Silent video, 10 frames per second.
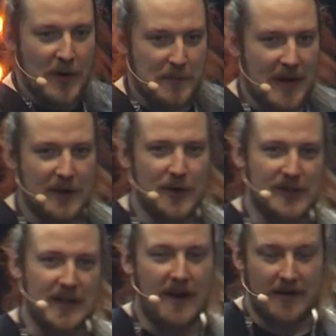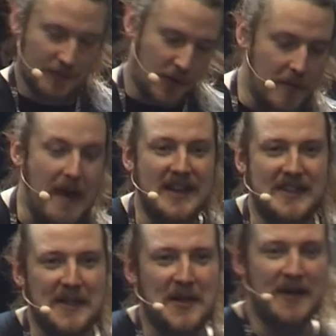the OCR or the bad
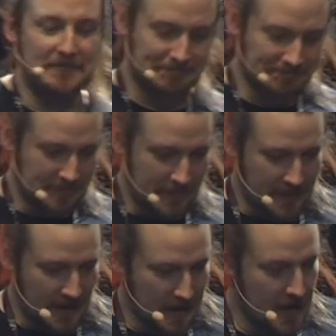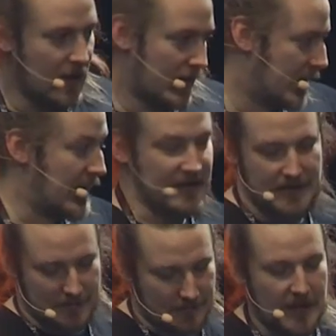CR. It's
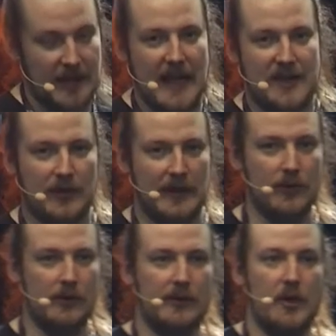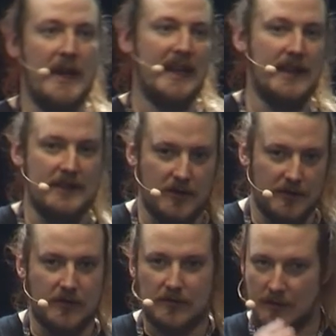not actually Google domain that
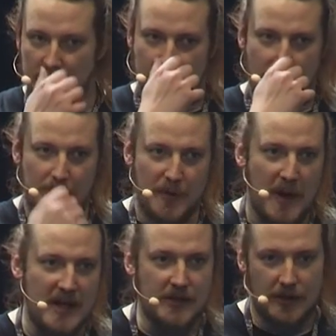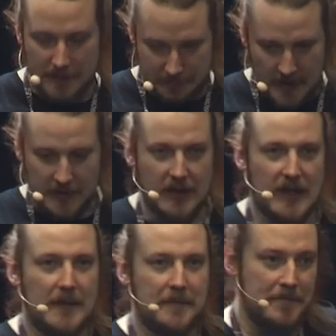got compromised or
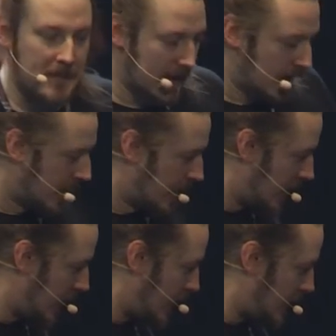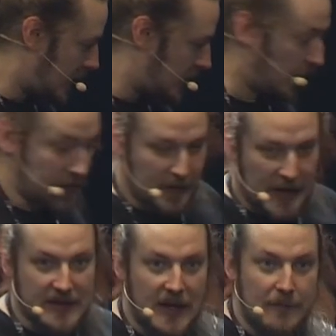got certificate
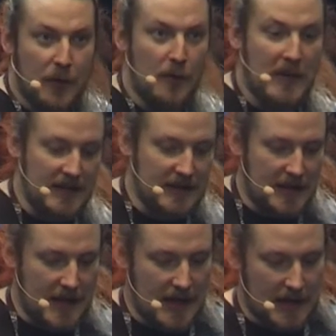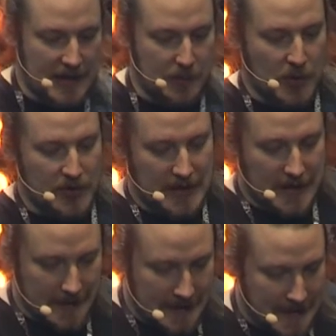signed for, but it was
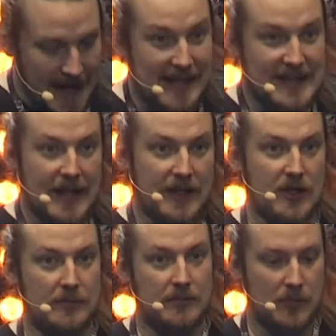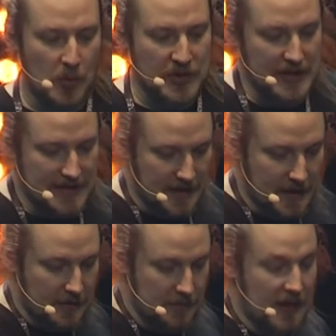Al Telecom, which is
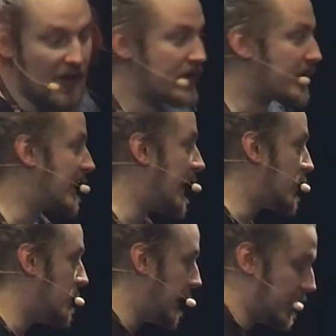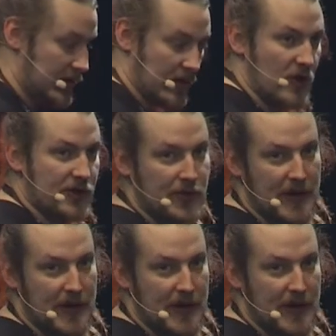the largest telecom in Austria.